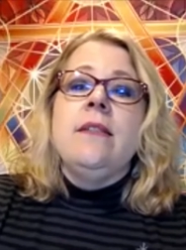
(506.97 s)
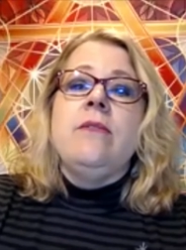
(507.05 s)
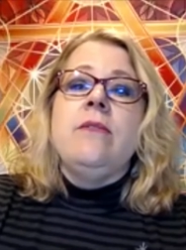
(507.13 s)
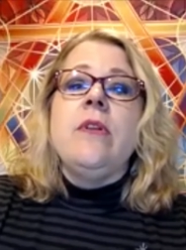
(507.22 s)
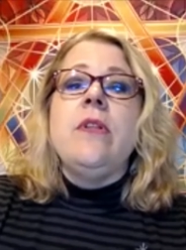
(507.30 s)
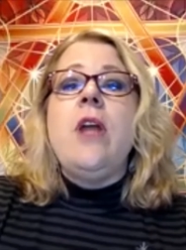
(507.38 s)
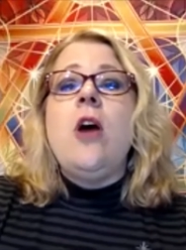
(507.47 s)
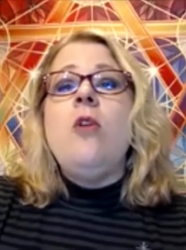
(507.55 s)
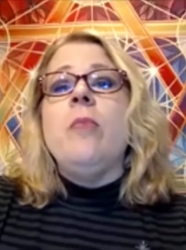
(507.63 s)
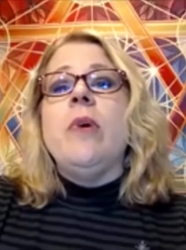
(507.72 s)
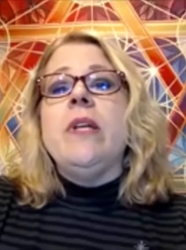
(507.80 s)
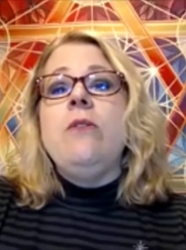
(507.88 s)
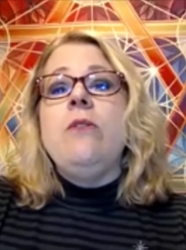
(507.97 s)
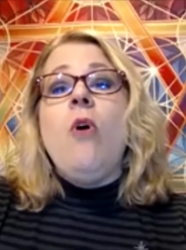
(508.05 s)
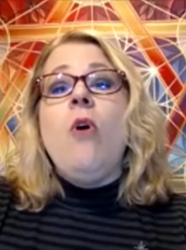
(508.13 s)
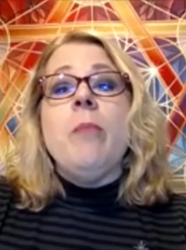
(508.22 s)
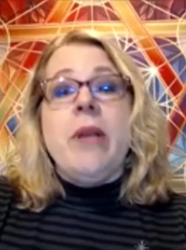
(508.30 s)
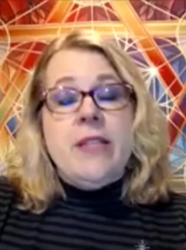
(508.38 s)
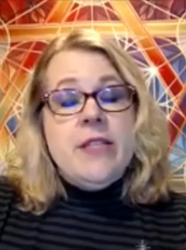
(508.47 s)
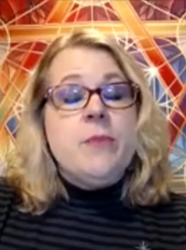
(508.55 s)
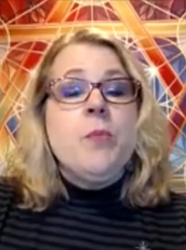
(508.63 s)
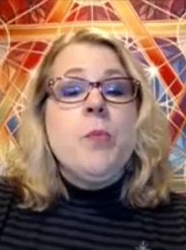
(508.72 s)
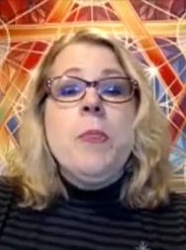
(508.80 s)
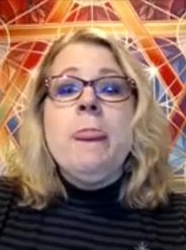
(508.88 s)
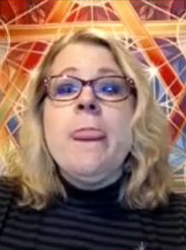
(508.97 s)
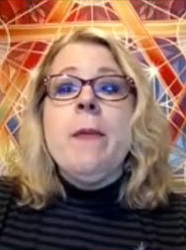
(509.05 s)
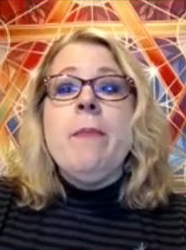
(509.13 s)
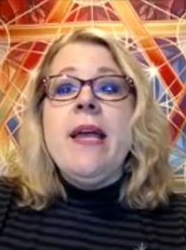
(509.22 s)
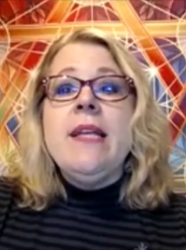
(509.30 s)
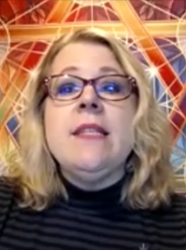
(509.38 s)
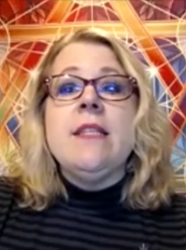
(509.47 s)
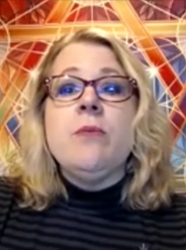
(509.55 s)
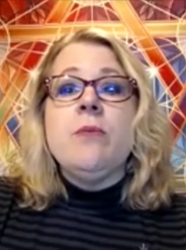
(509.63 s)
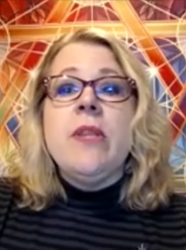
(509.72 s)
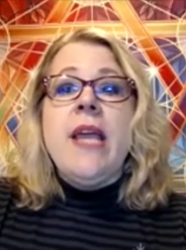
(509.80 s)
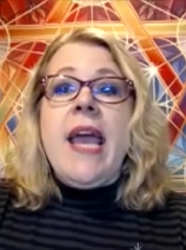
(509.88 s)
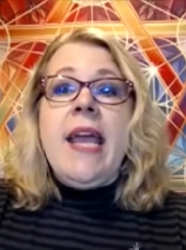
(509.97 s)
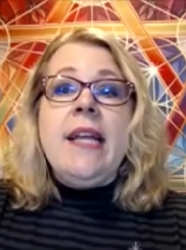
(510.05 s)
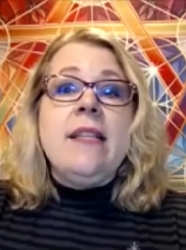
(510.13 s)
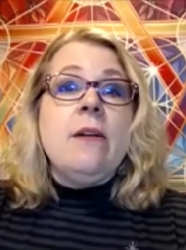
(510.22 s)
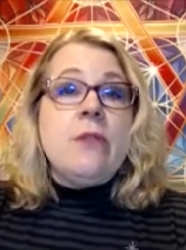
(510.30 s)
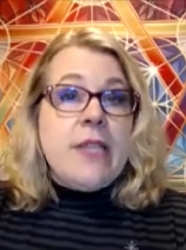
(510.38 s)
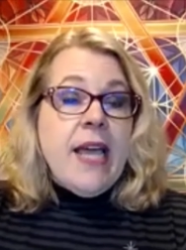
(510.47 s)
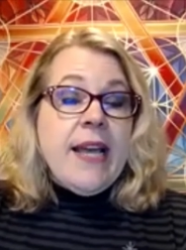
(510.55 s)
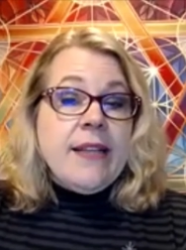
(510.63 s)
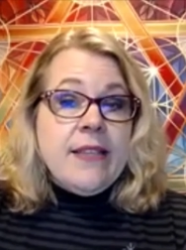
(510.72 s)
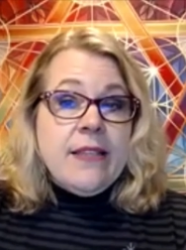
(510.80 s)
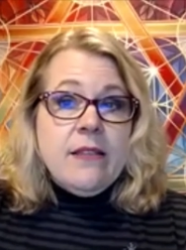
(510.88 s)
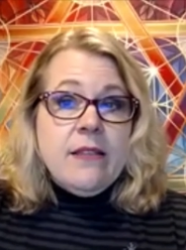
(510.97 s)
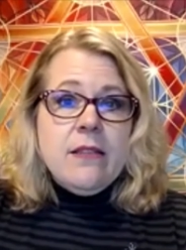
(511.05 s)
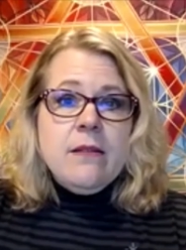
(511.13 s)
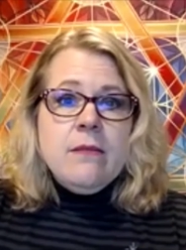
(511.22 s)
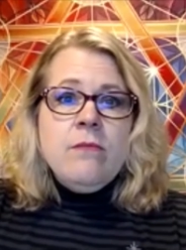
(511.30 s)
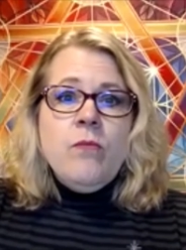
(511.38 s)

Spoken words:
For the Normans, the peasants were the Anglo-Saxons.